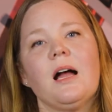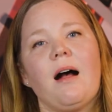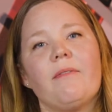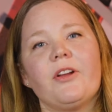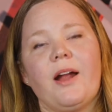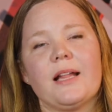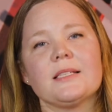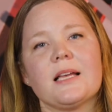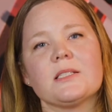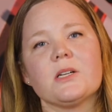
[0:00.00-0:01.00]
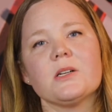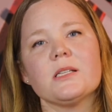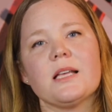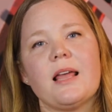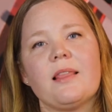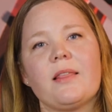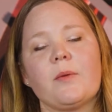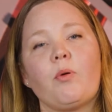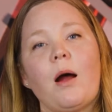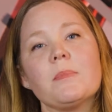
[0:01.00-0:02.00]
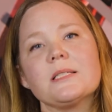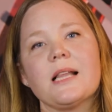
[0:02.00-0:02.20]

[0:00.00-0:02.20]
of their ancestors, and that the promised